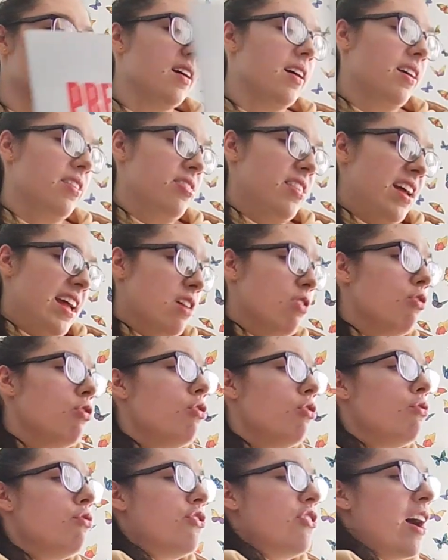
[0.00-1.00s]
And then
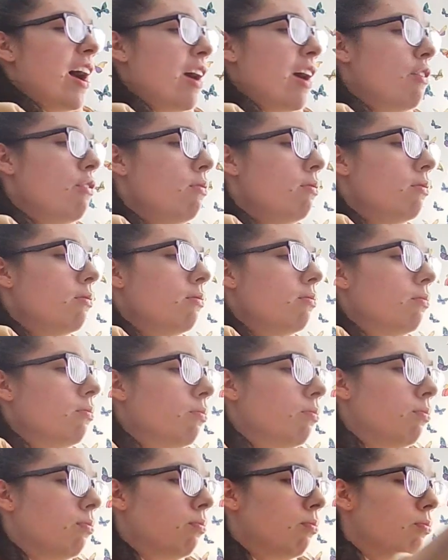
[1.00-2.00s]
also,
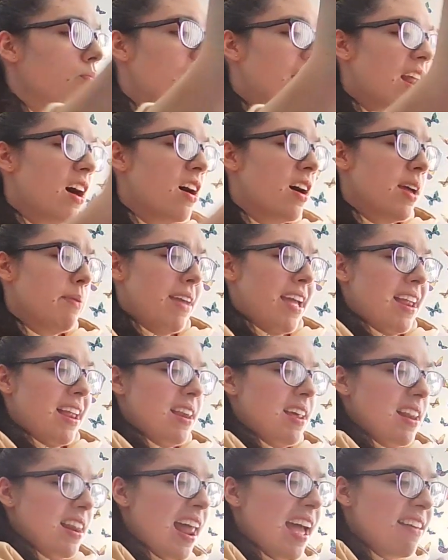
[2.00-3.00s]
when I'm in
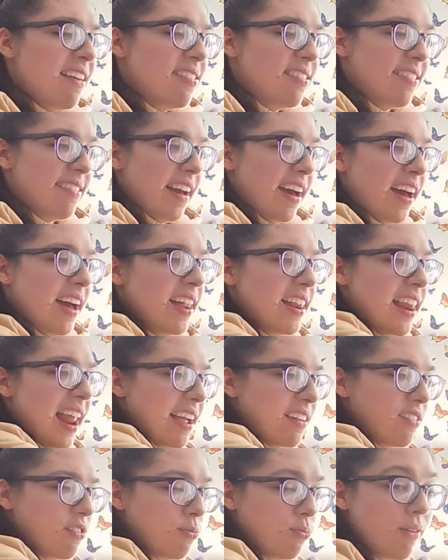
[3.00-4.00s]
Leicester
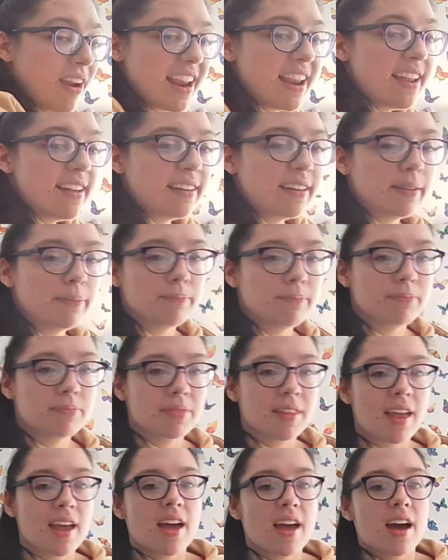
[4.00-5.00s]
next week,
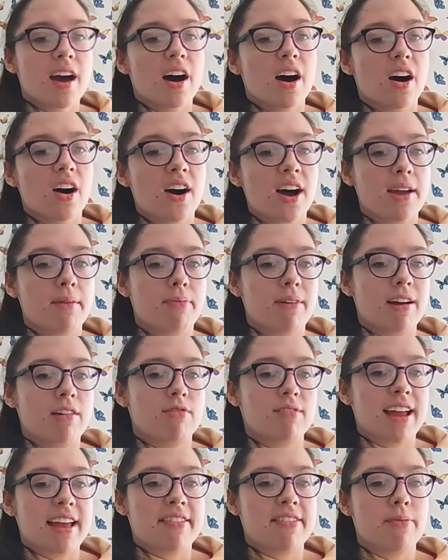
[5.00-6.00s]
I
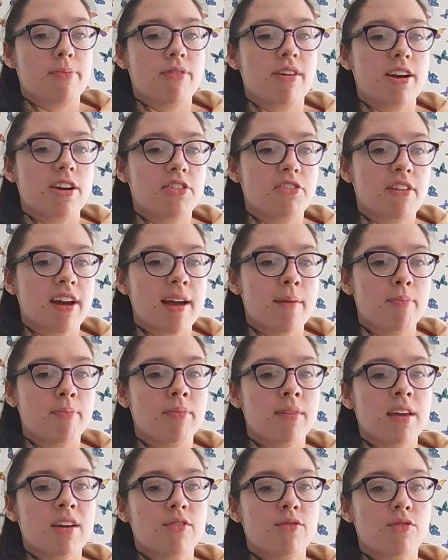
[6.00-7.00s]
will get a
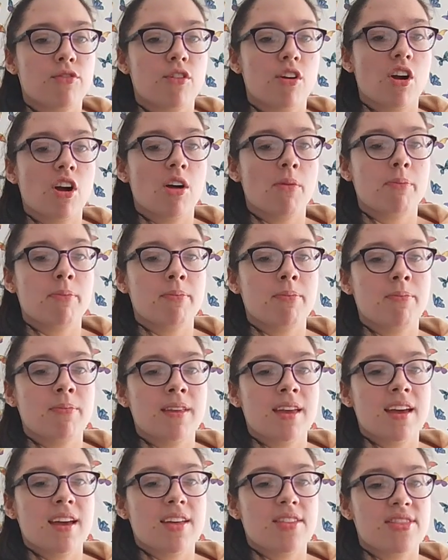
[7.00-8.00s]
programme from
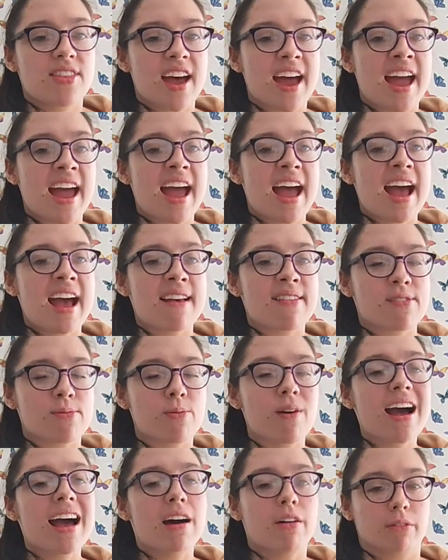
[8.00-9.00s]
there
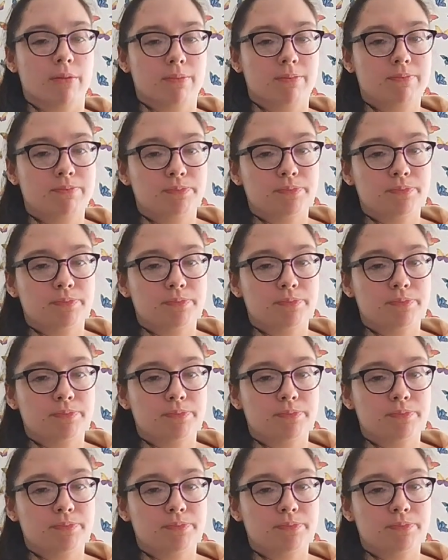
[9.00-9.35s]
as well.